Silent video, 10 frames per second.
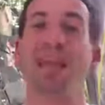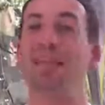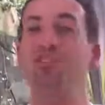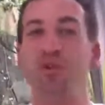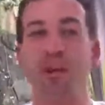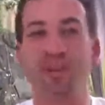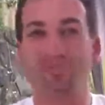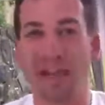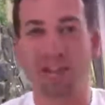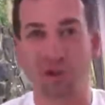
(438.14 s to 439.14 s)
And Join a
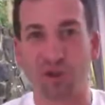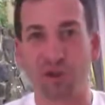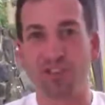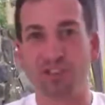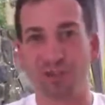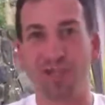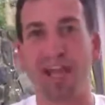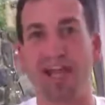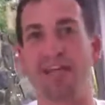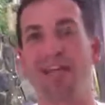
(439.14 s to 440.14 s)
Mentor was
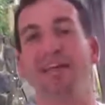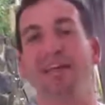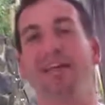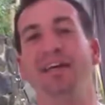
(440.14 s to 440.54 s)
created